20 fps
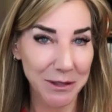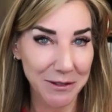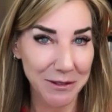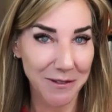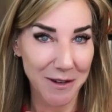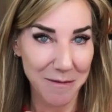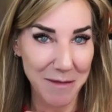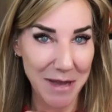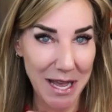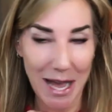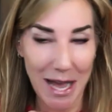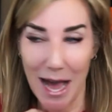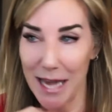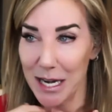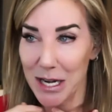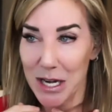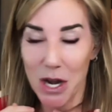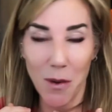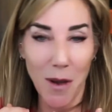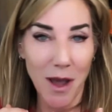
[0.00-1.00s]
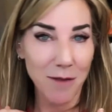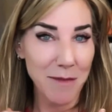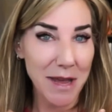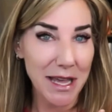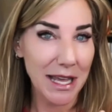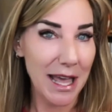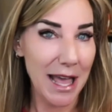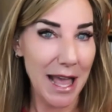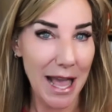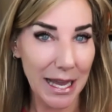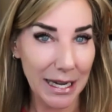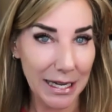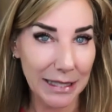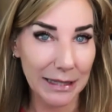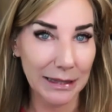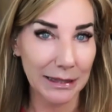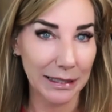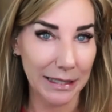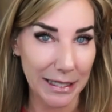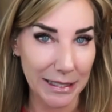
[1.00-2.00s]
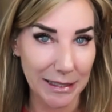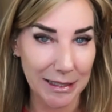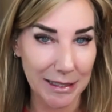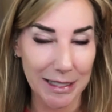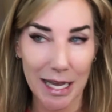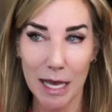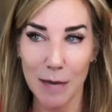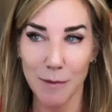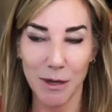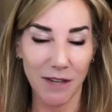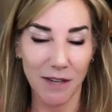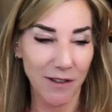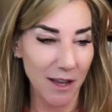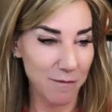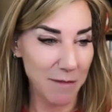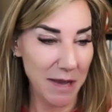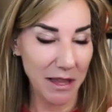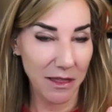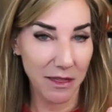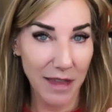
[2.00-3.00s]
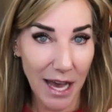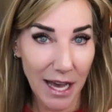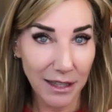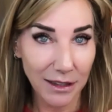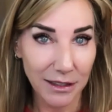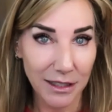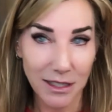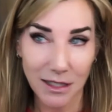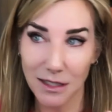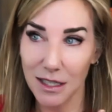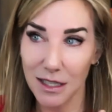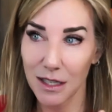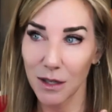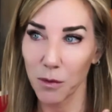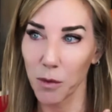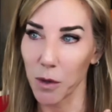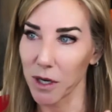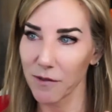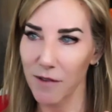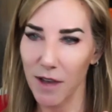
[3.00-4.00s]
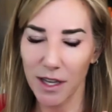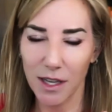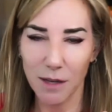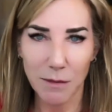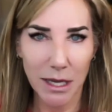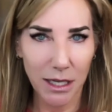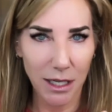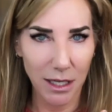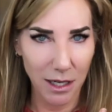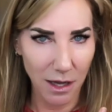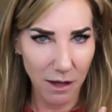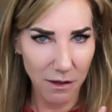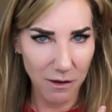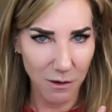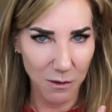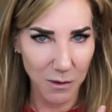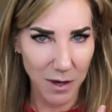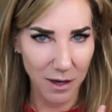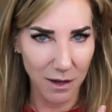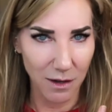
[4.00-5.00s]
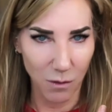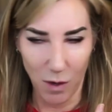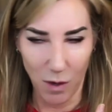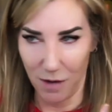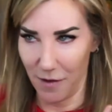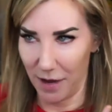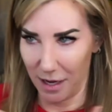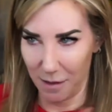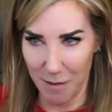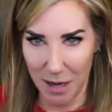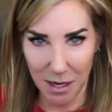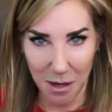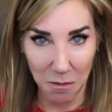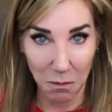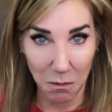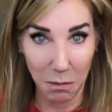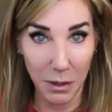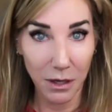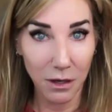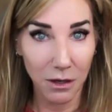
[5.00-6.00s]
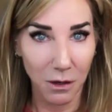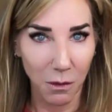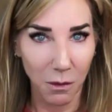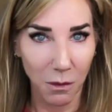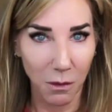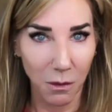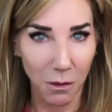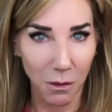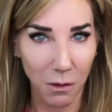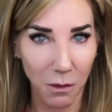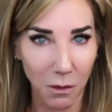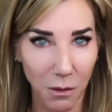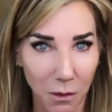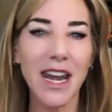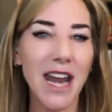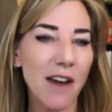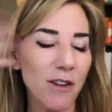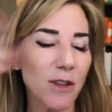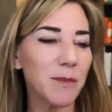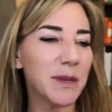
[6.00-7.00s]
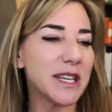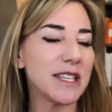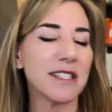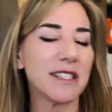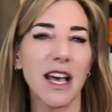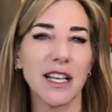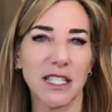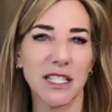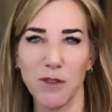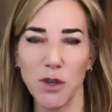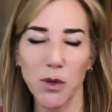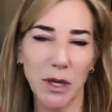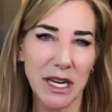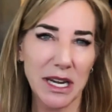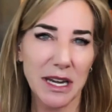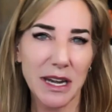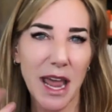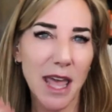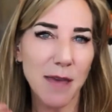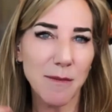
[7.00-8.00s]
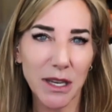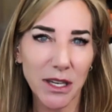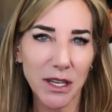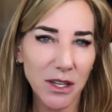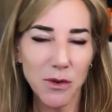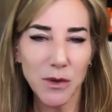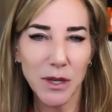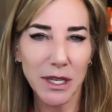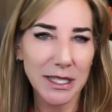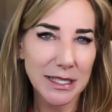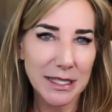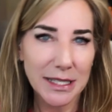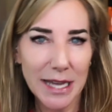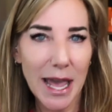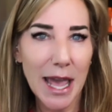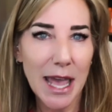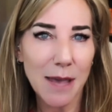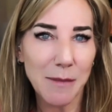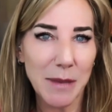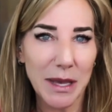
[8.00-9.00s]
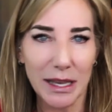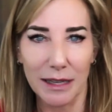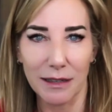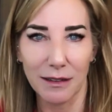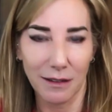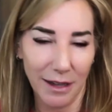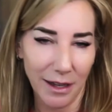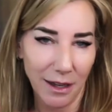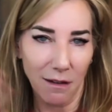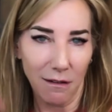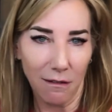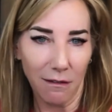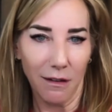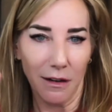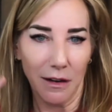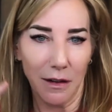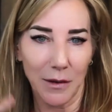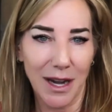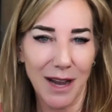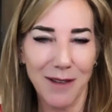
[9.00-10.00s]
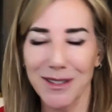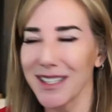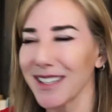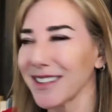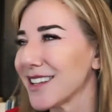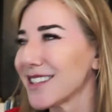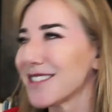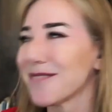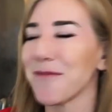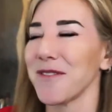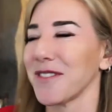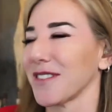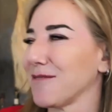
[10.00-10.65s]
for me. I didn't know I'd make any list. But if I'd made that list, what if I could make another one? What if I could make a bigger one? And everybody says, if you can name it, you can tame it. Like, you know, and I was like, that's